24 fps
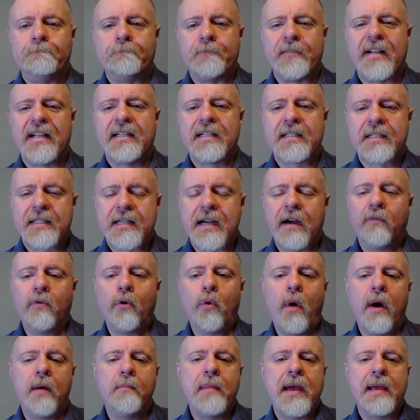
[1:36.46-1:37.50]
and discover
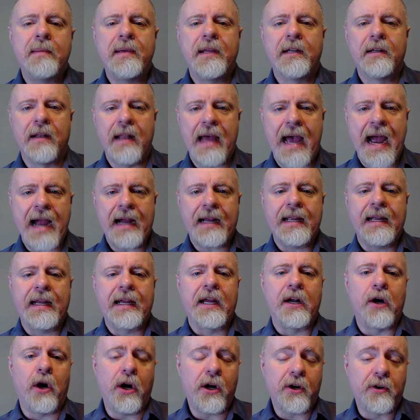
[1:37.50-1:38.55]
what may be lacking
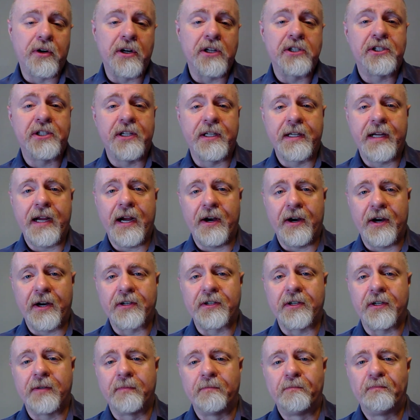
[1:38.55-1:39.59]
in our Christian
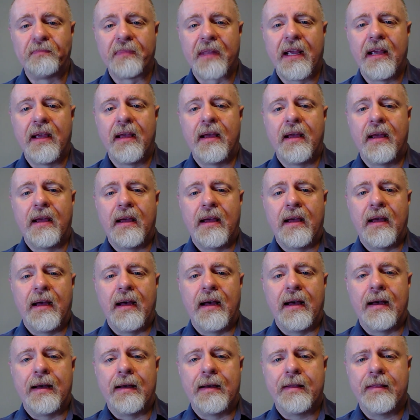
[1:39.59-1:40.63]
character
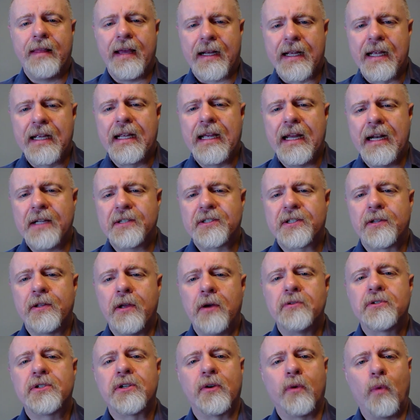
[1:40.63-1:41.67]
uh, that can get us
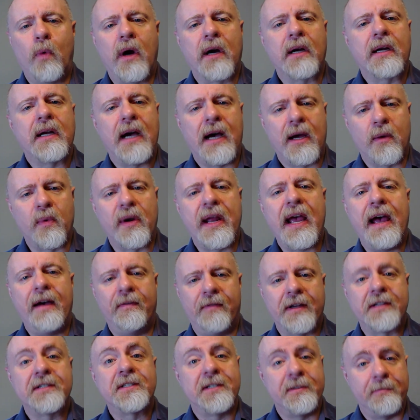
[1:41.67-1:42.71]
closer to what God would have
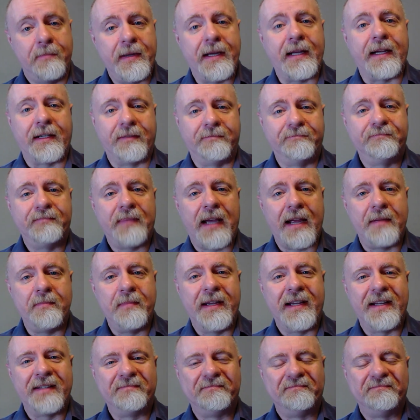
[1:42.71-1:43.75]
us to be.
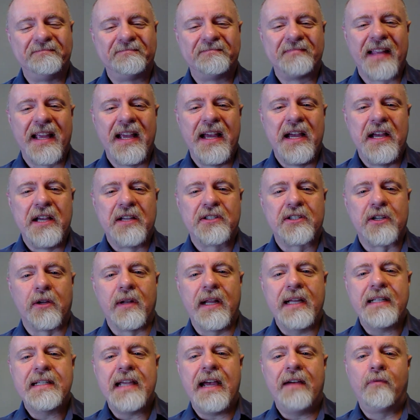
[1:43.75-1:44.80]
Amen. So
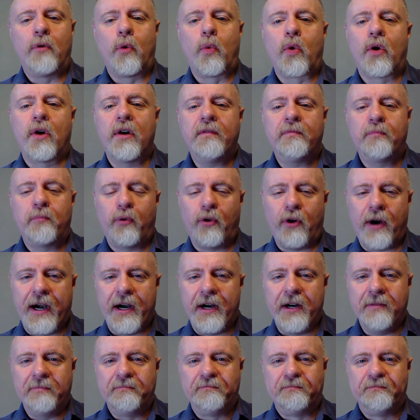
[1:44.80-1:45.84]
let's have a word of prayer
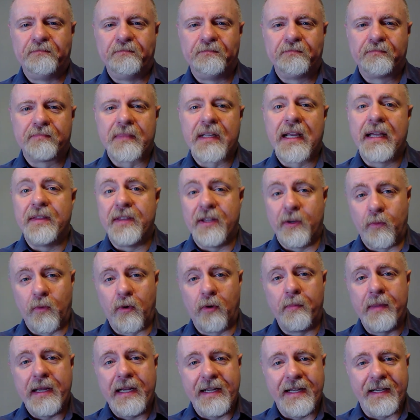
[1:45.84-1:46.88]
and then
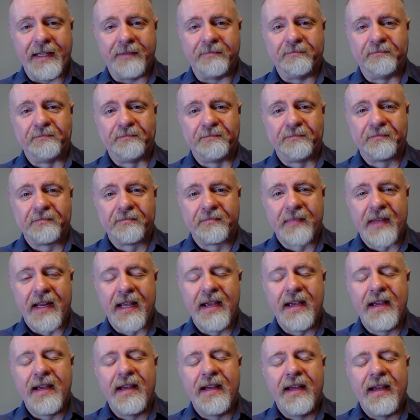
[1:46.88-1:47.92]
we'll begin.
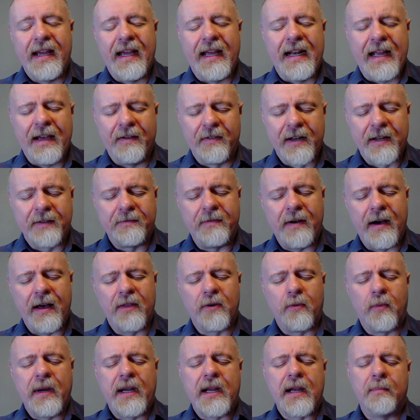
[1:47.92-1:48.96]
And Heavenly Father,
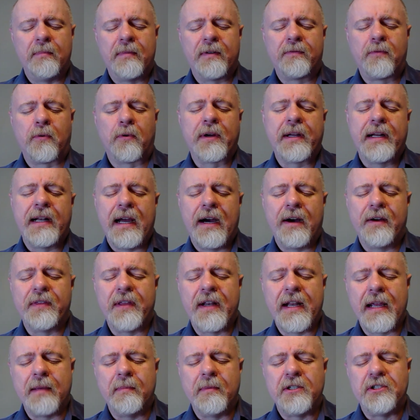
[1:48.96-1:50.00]
we come before you now in the
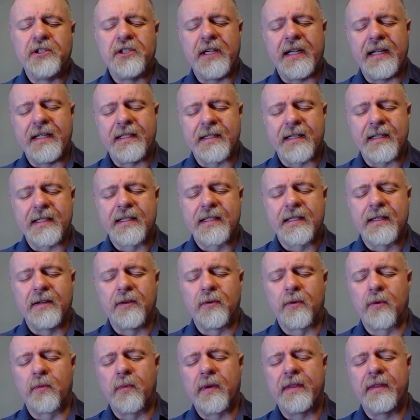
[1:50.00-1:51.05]
name of Jesus. And
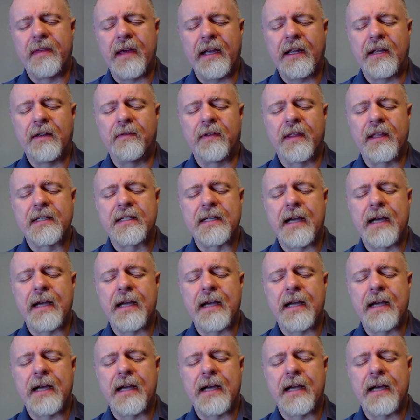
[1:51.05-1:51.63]
Lord, we thank you for this